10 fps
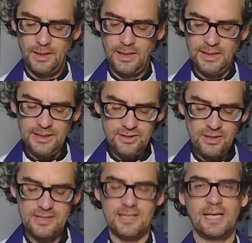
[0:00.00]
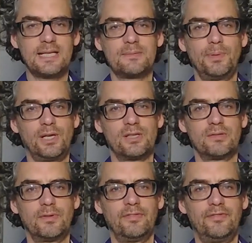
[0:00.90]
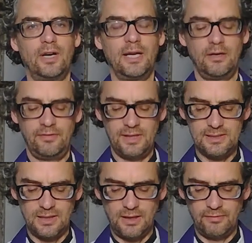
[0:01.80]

And he does this because of the fire of his